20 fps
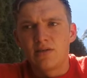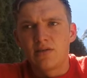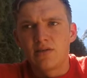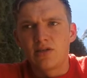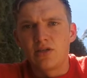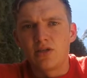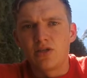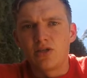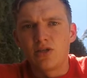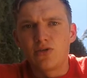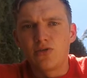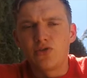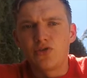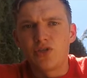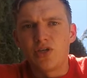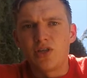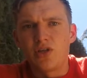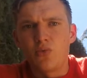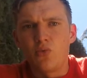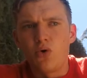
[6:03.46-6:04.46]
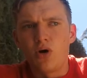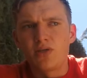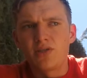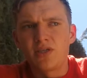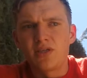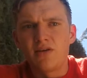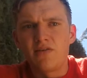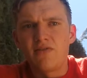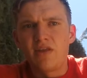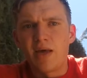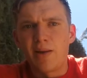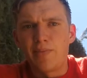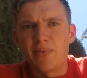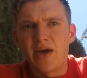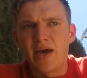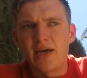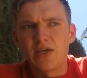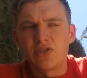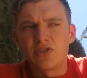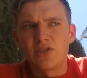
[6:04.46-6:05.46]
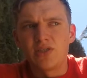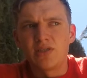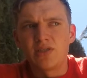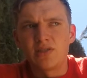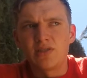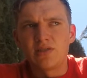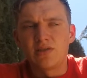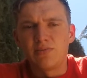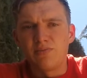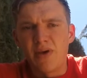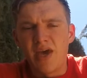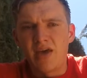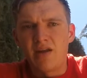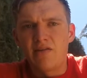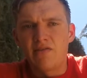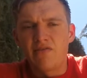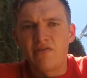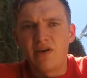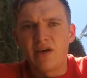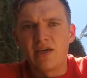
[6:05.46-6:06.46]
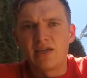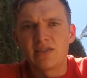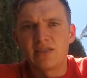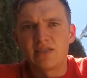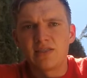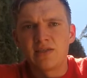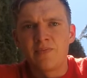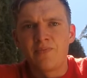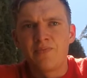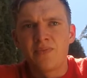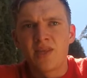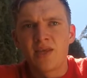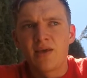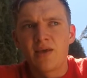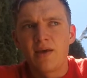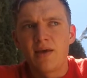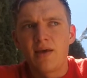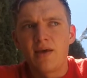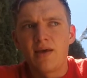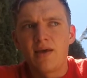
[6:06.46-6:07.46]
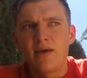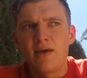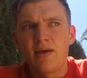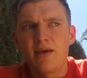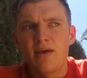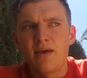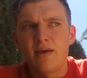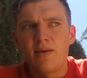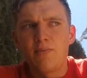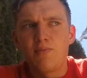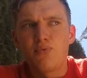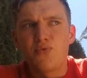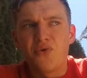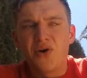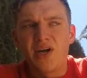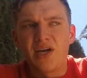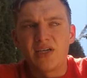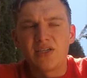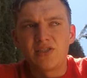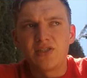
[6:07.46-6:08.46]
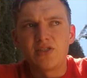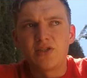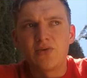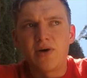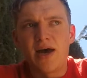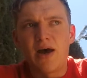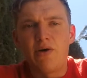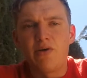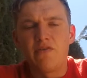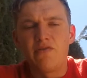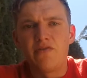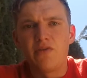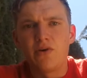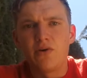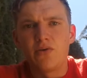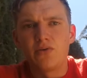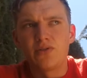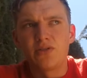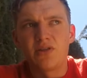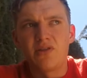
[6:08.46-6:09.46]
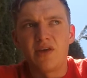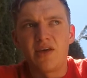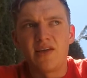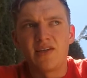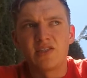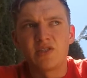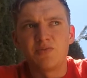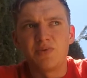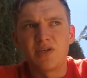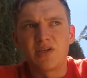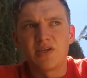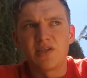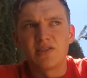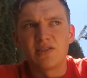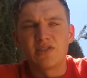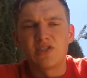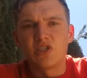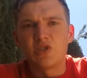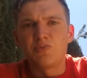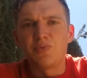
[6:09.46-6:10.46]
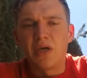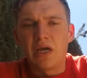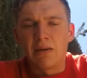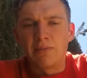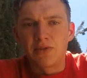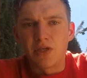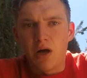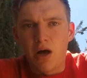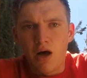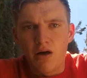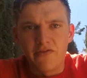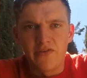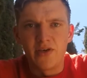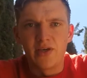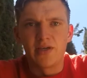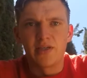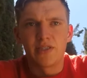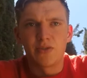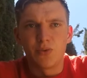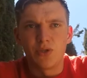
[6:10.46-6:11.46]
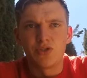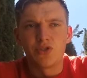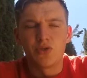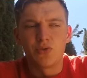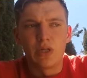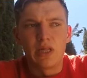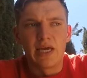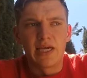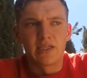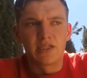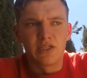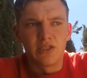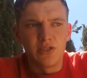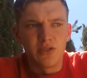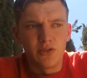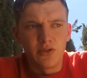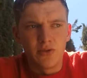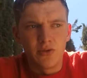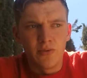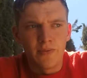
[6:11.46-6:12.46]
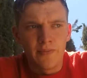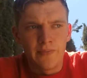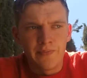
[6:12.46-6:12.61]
conclusion, the wanting of that passion to manifest, breaks you out of those things, because it just becomes obvious what you would like to do.